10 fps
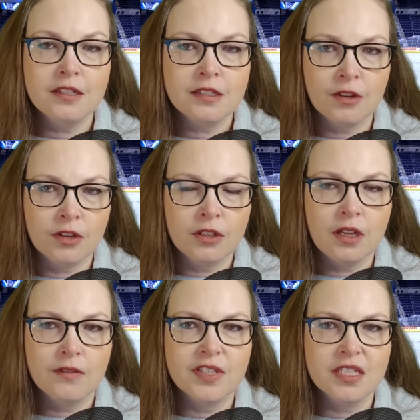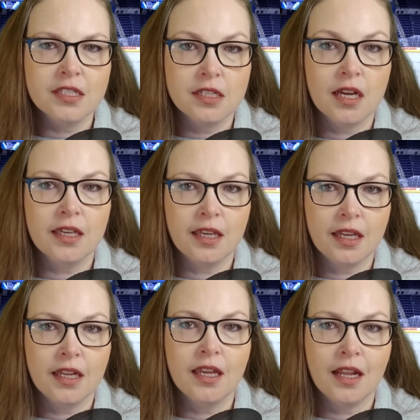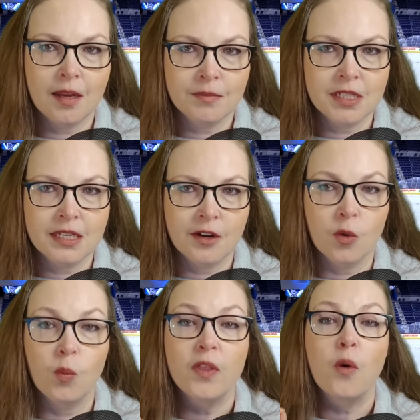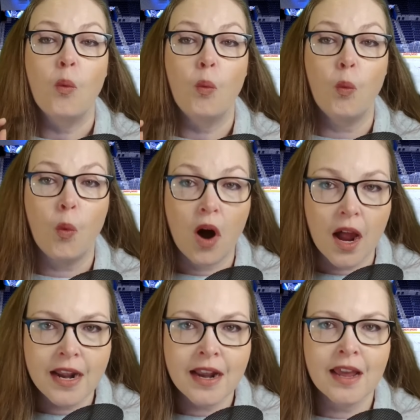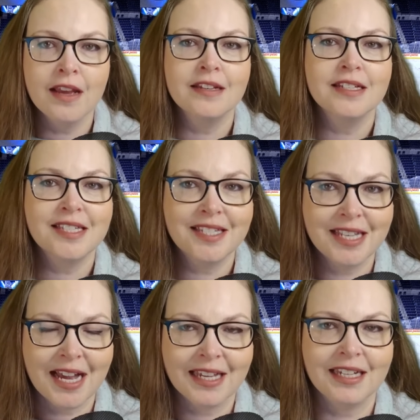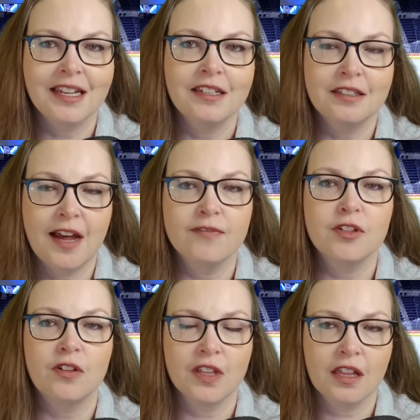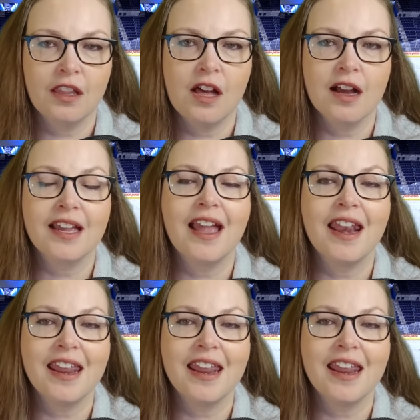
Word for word: Sokolov snuck in an empty netter with one second left on the clock. And